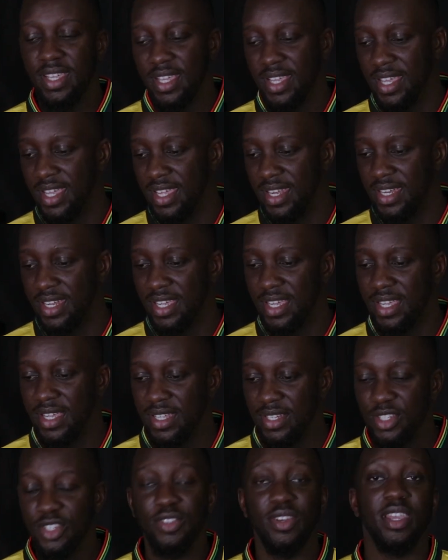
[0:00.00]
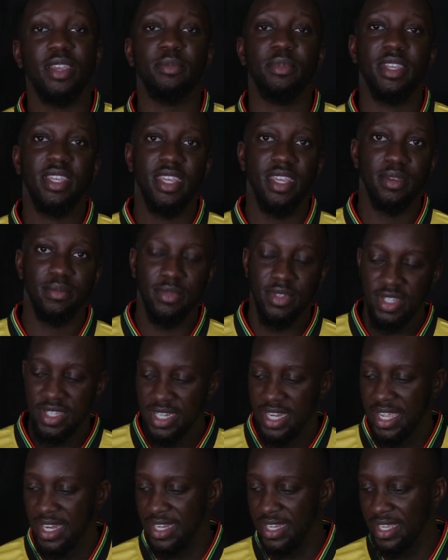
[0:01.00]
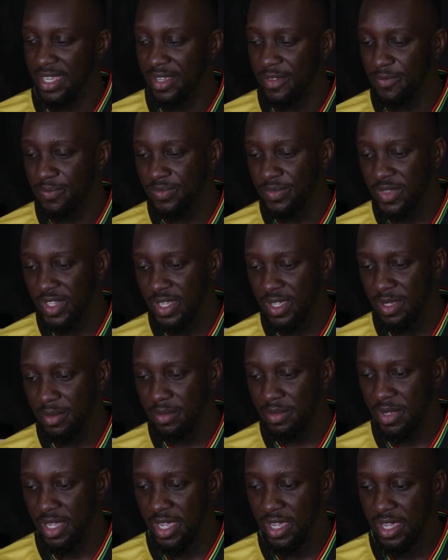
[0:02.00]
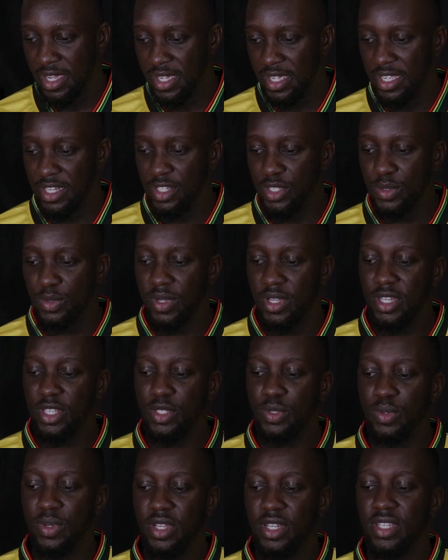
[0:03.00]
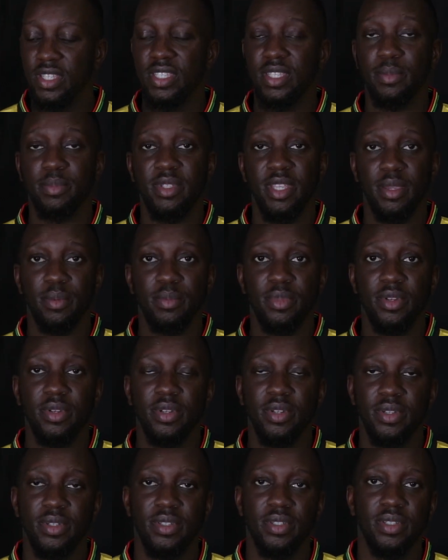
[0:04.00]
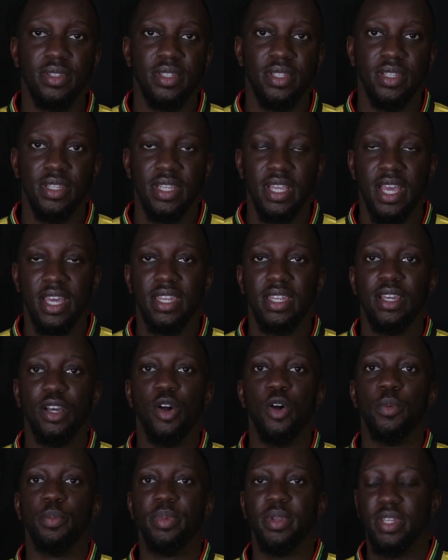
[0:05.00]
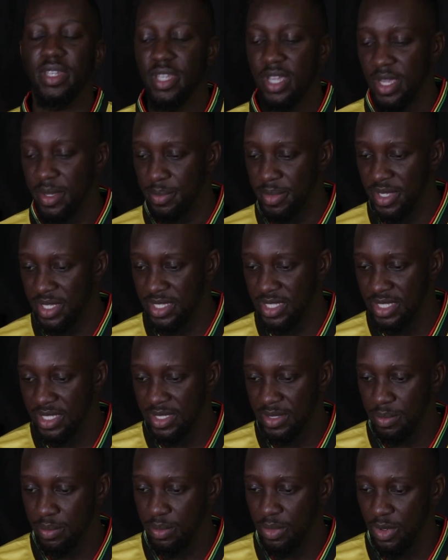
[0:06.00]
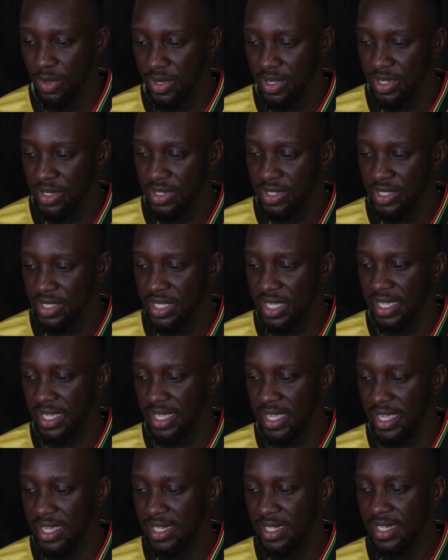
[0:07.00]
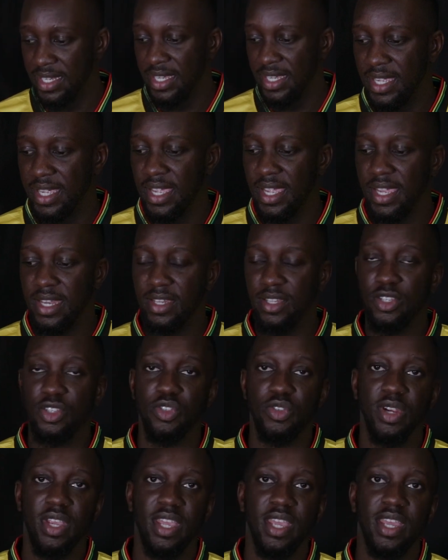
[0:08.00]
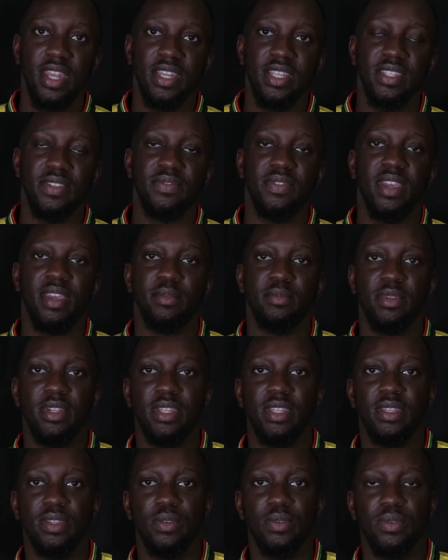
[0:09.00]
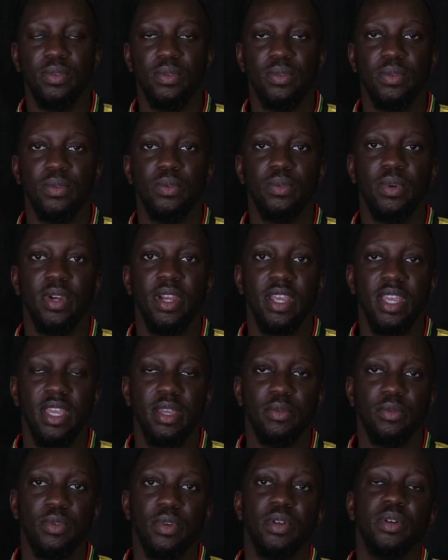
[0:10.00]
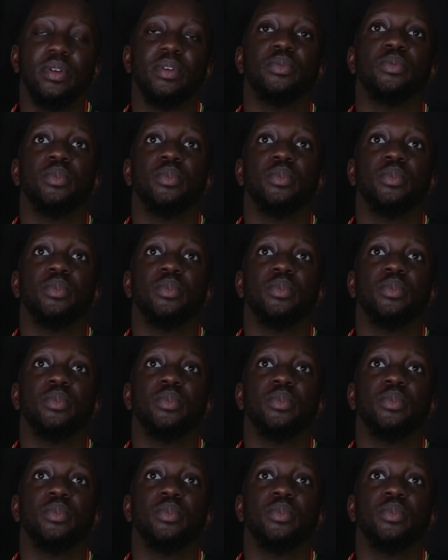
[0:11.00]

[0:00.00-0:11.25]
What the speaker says: and Trey became good at it. In 2020 September, Ghana opened up its borders again, and Trey and his family were able